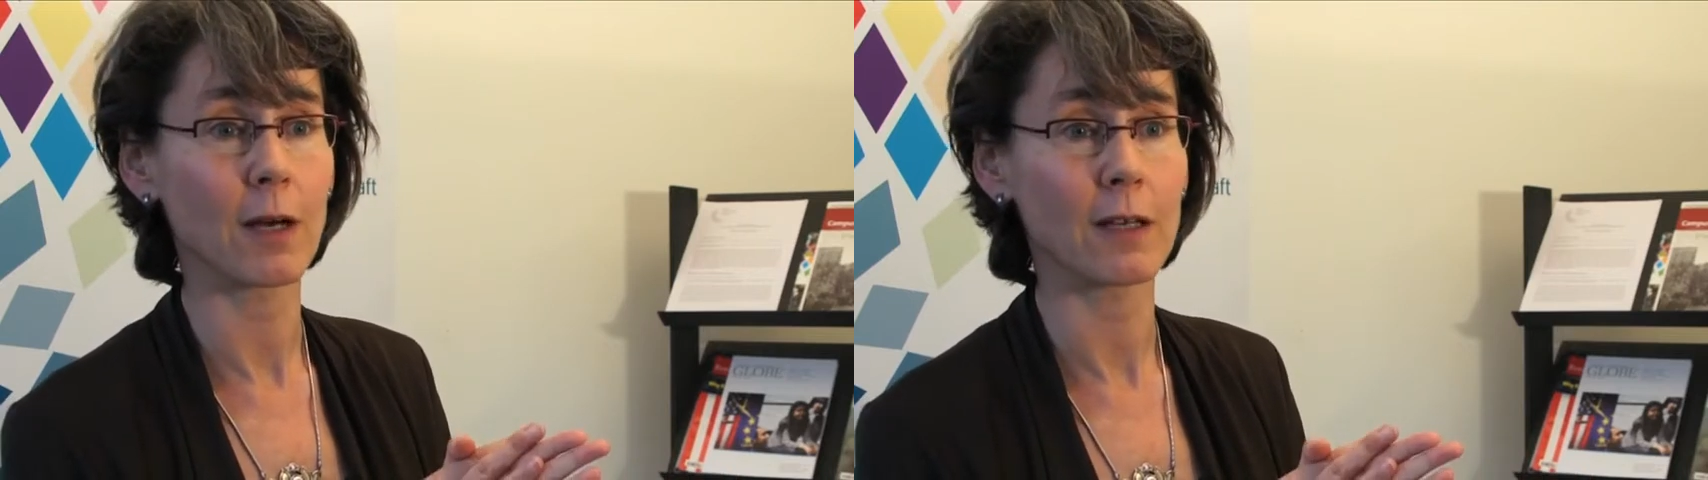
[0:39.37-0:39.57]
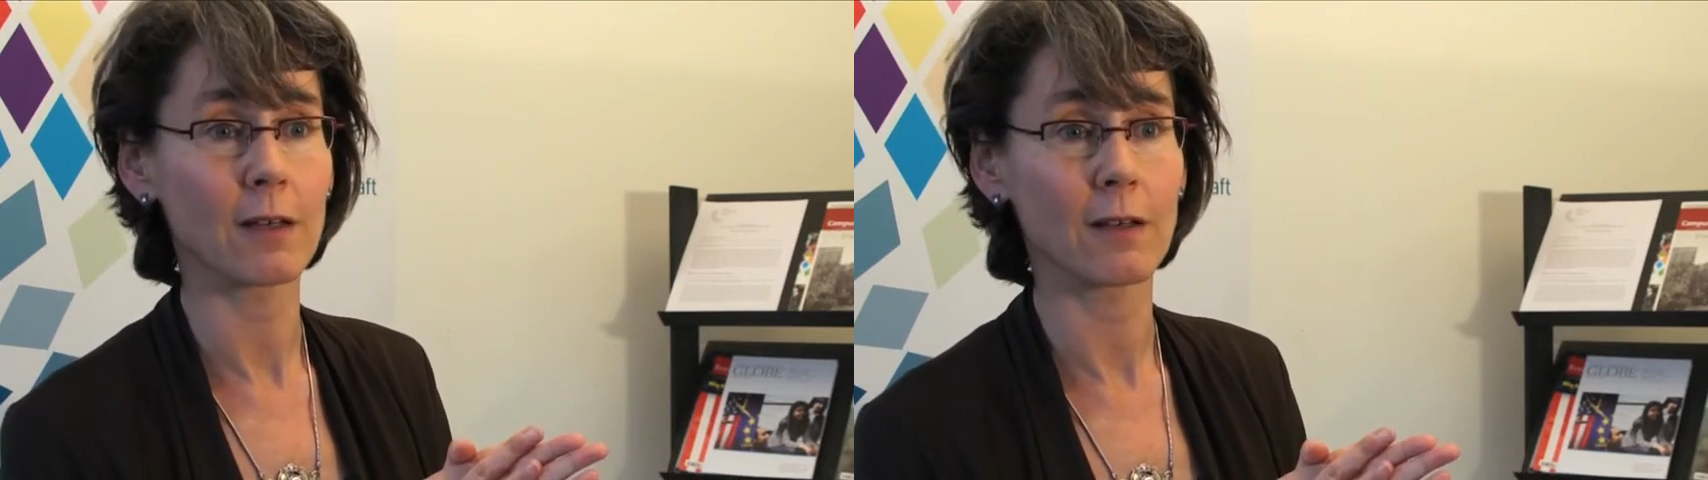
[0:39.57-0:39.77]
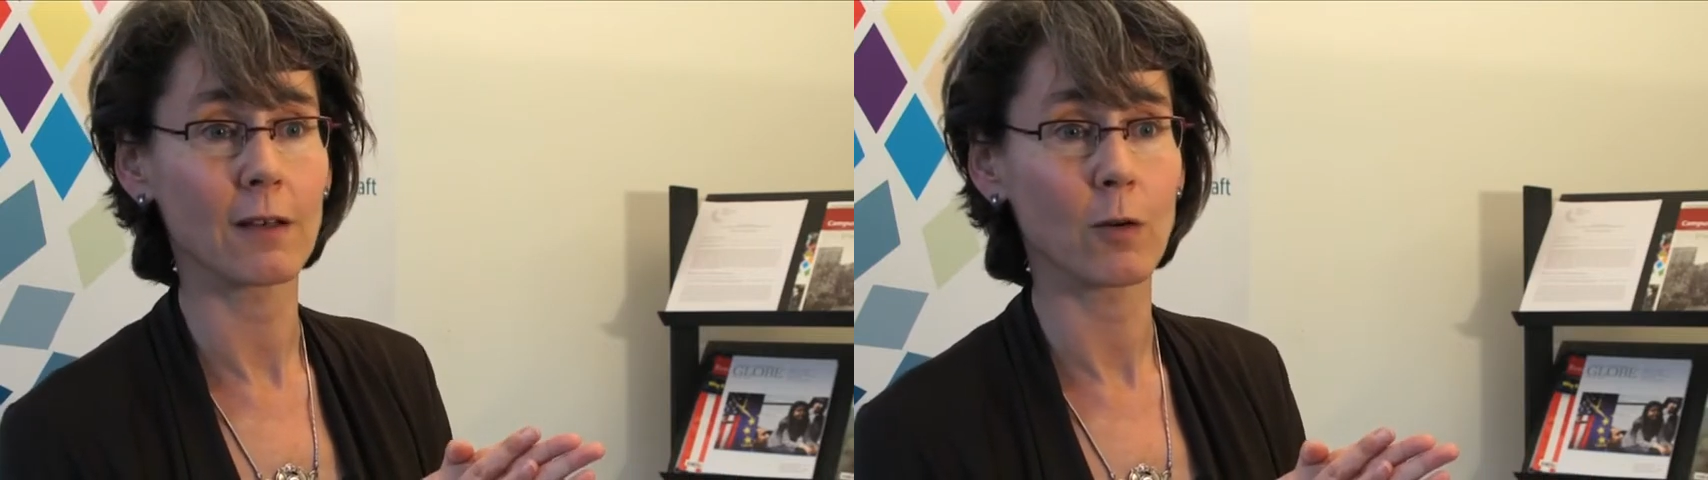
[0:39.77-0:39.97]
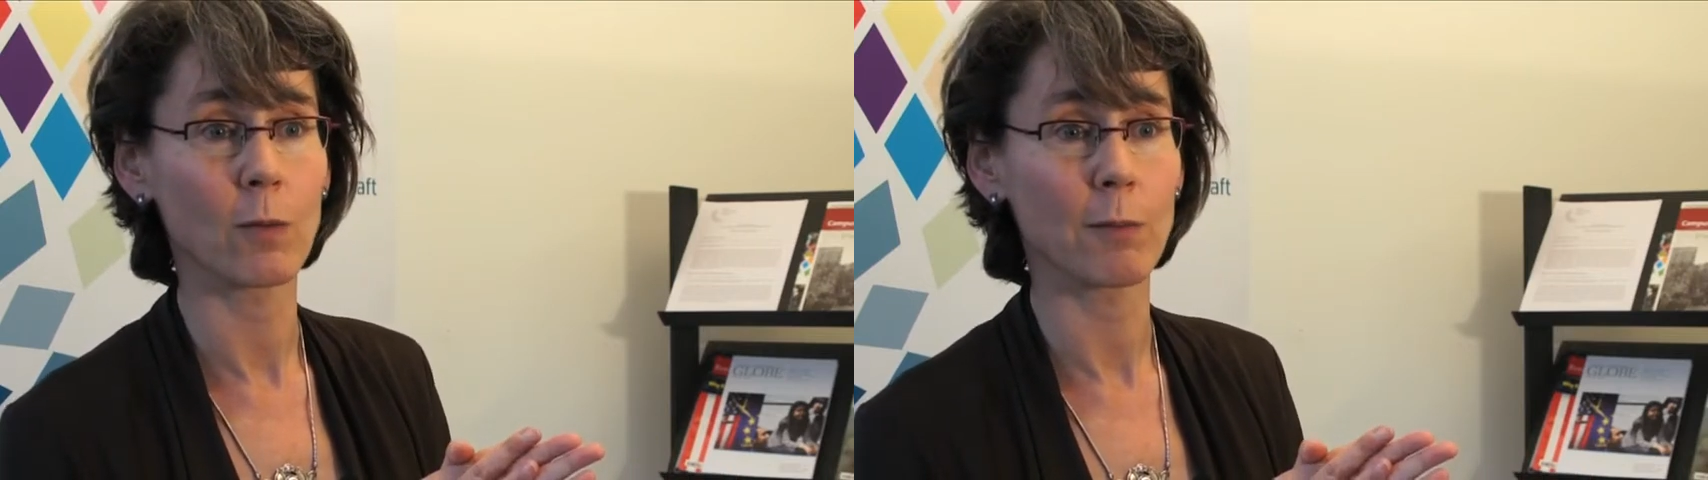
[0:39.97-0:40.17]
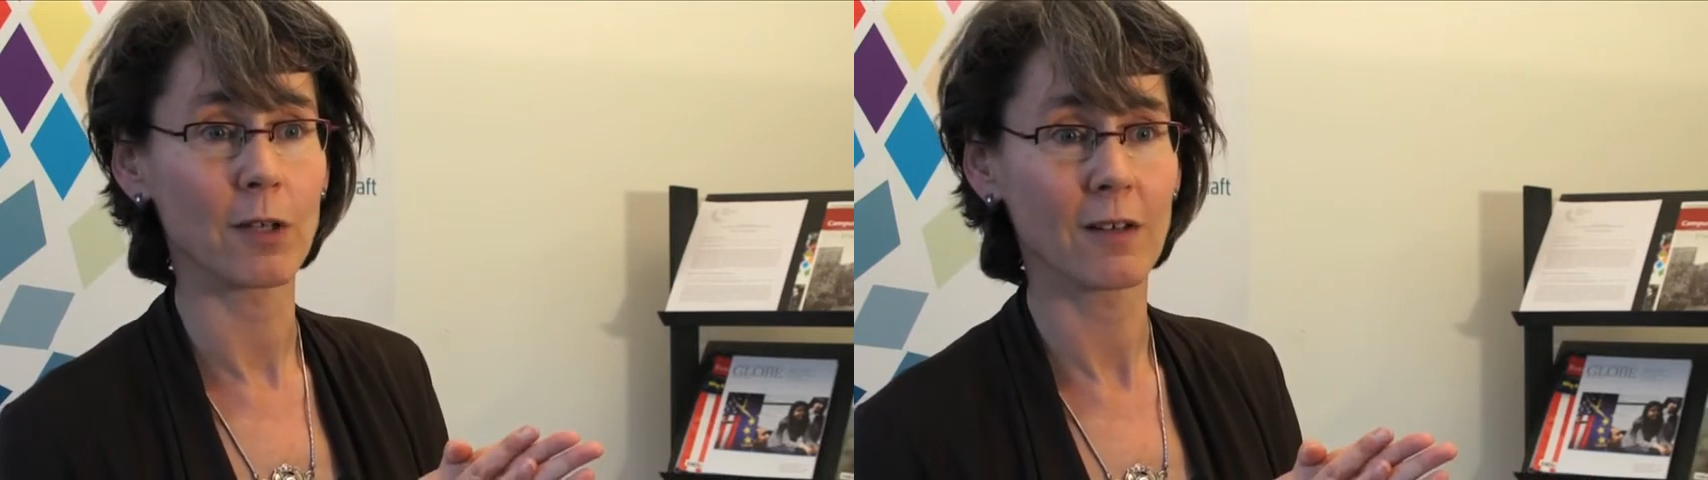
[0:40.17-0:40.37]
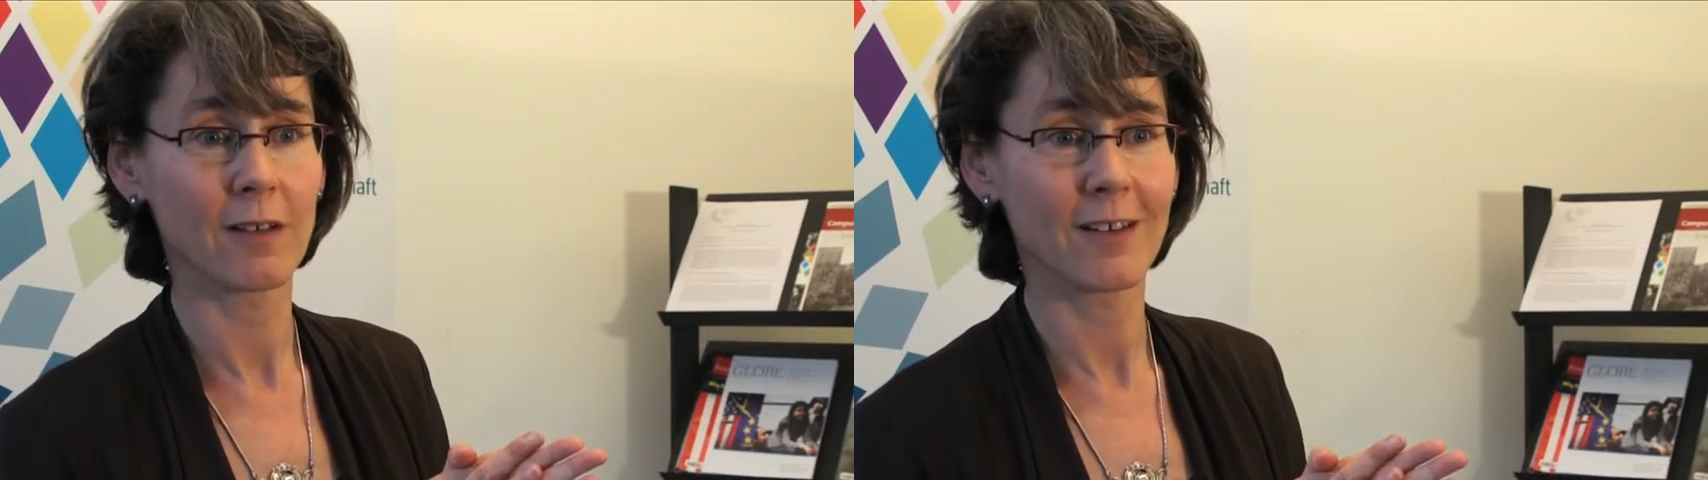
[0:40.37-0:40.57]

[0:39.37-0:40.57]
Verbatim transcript: by young women.